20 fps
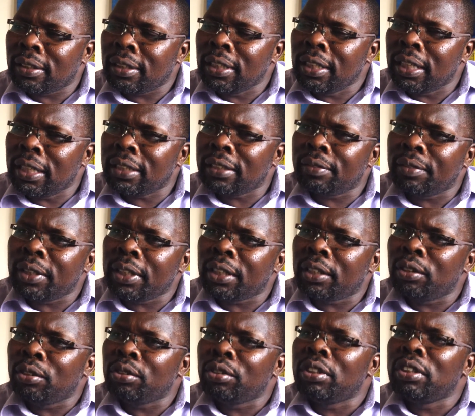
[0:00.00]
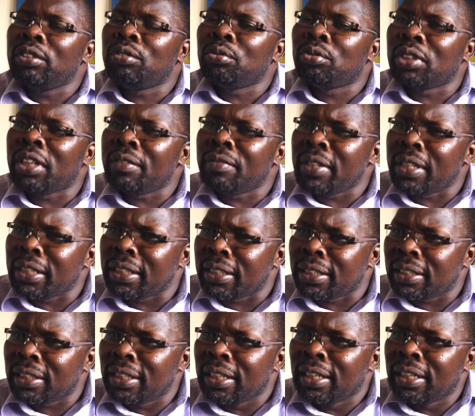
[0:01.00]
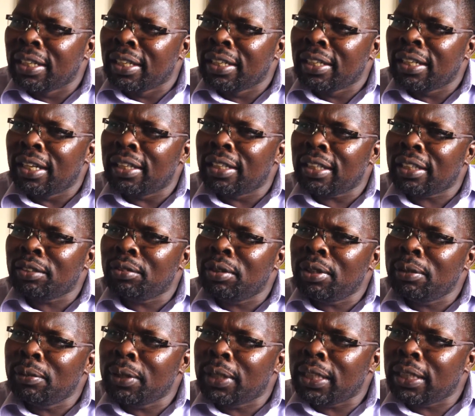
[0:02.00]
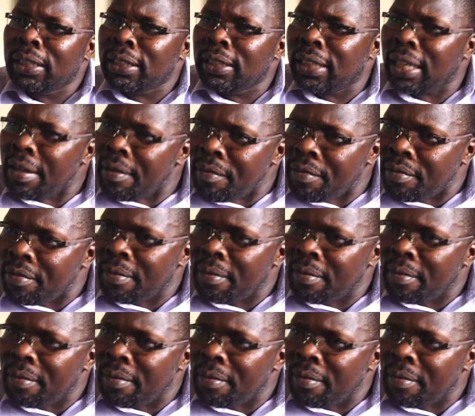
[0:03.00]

relates very closely to savings, that actually we can save.